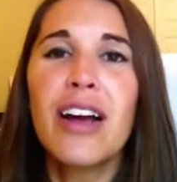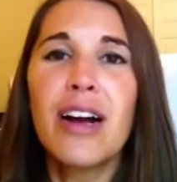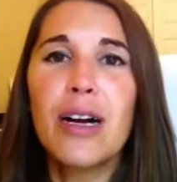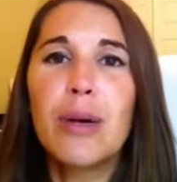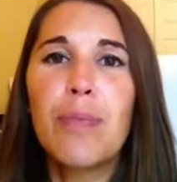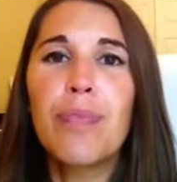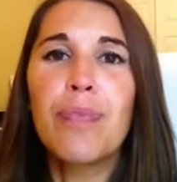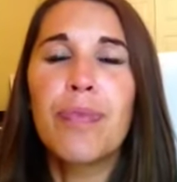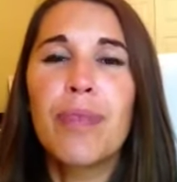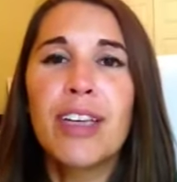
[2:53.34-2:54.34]
um,
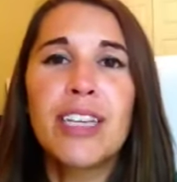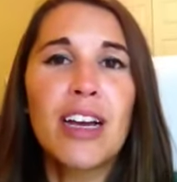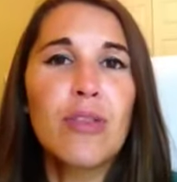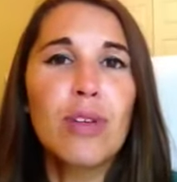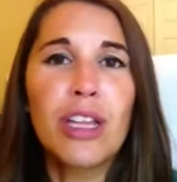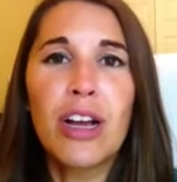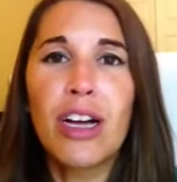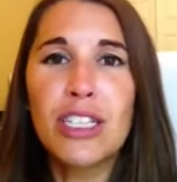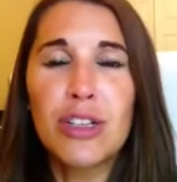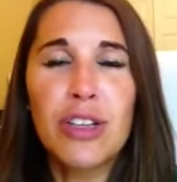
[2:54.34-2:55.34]
is that really
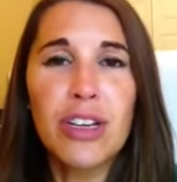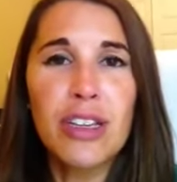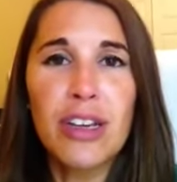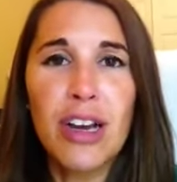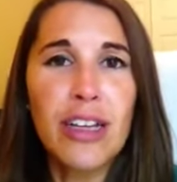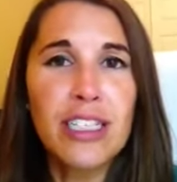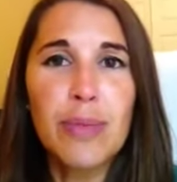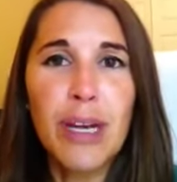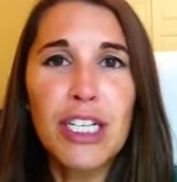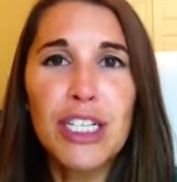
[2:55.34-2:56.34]
causing you the, the
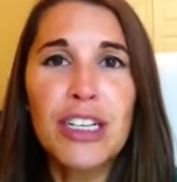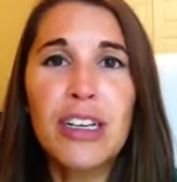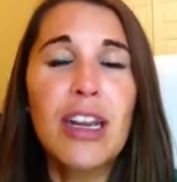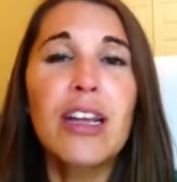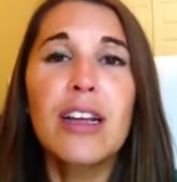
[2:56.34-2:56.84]
constipation?